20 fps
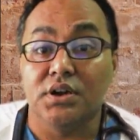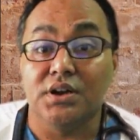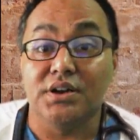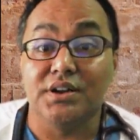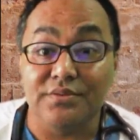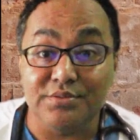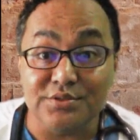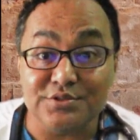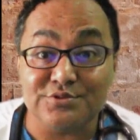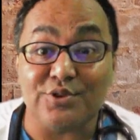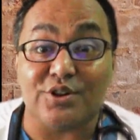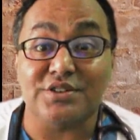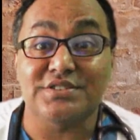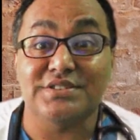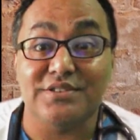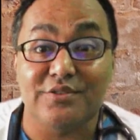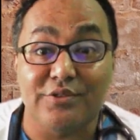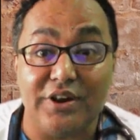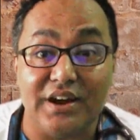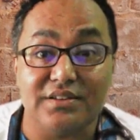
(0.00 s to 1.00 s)
diffuse
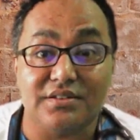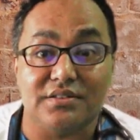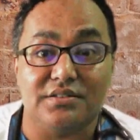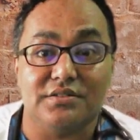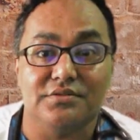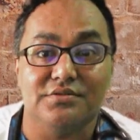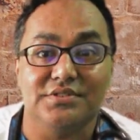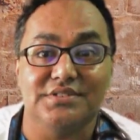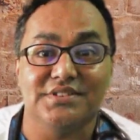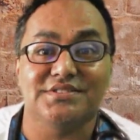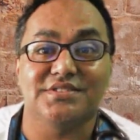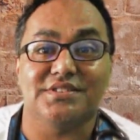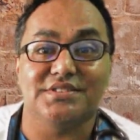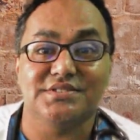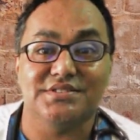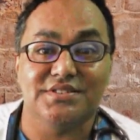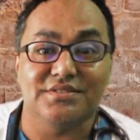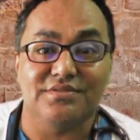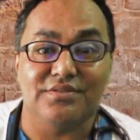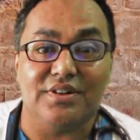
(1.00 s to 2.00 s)
toxic goiter, which is
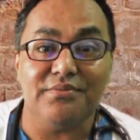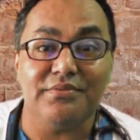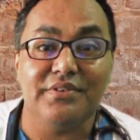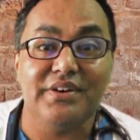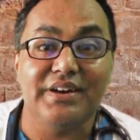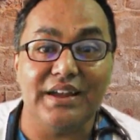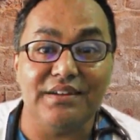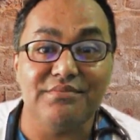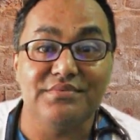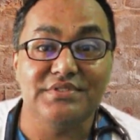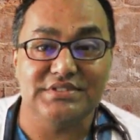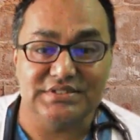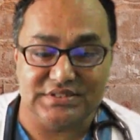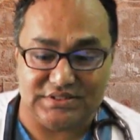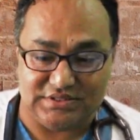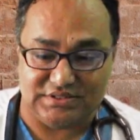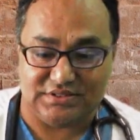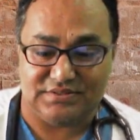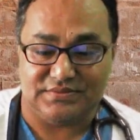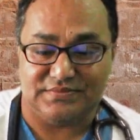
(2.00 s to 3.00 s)
suggestive of grave
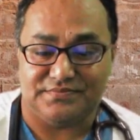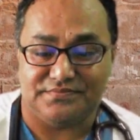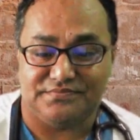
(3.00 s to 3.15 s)
disease.